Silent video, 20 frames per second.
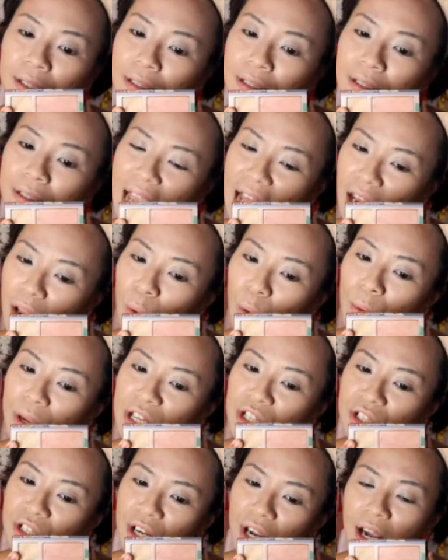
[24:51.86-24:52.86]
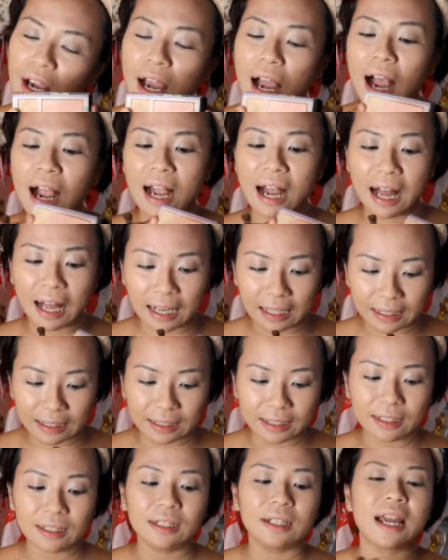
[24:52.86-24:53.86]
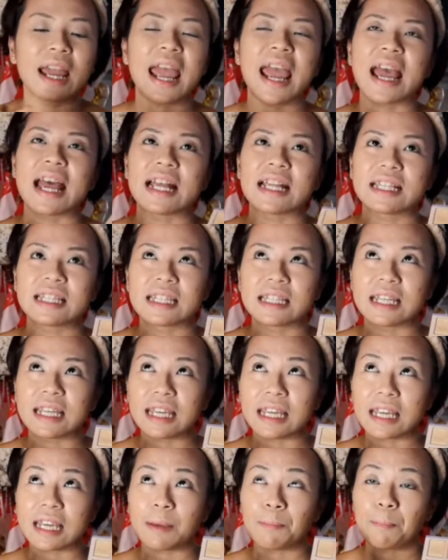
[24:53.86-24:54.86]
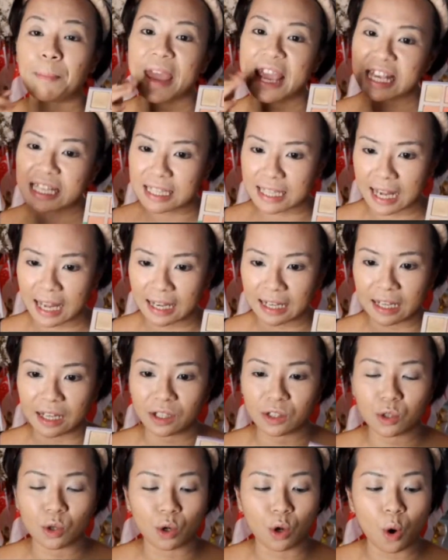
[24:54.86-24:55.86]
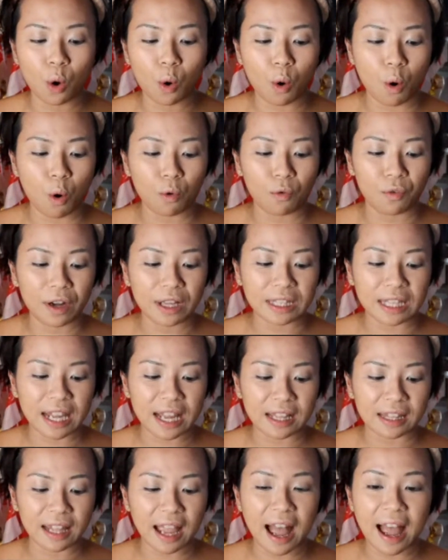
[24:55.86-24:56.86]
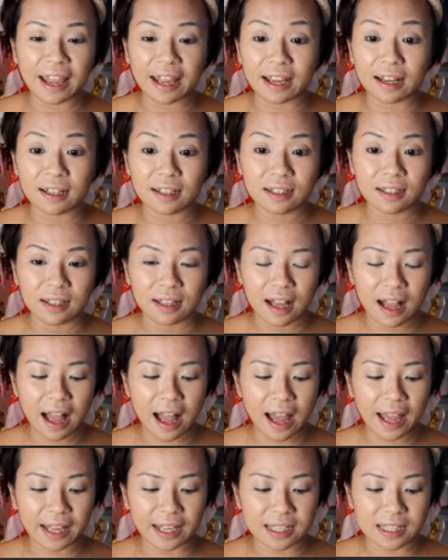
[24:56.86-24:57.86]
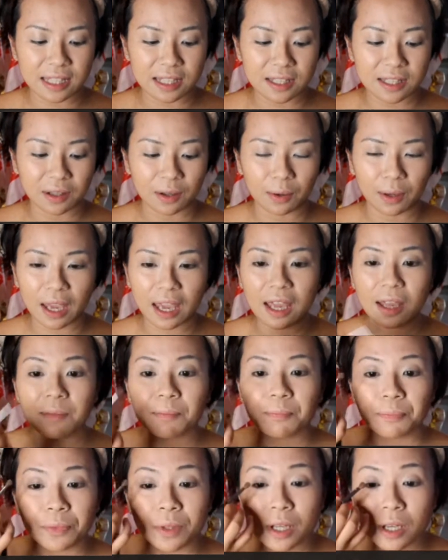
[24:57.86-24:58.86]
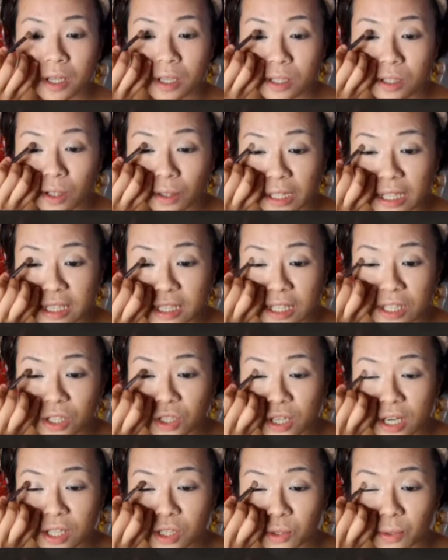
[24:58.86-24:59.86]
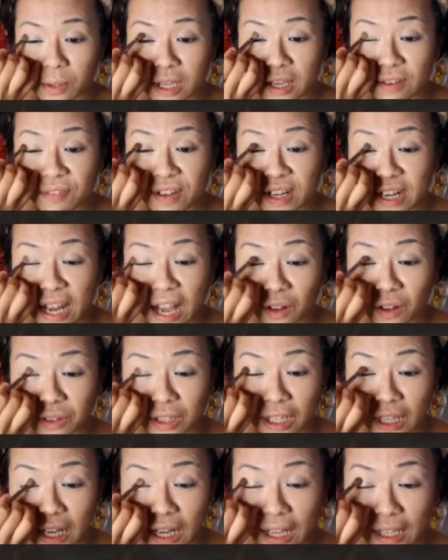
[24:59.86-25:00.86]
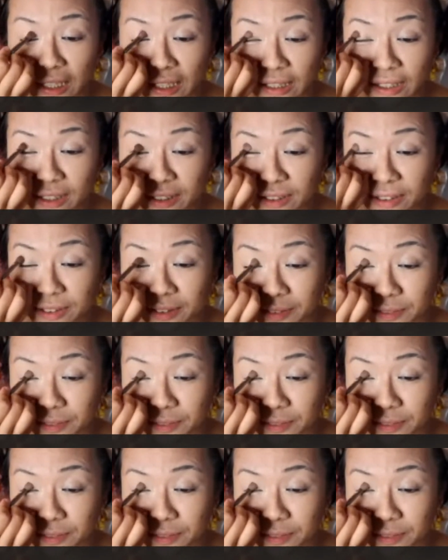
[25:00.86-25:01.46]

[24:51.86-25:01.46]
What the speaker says: yellowish color as the base color to go over the entire eyes. Okay, so this is just to even out the color.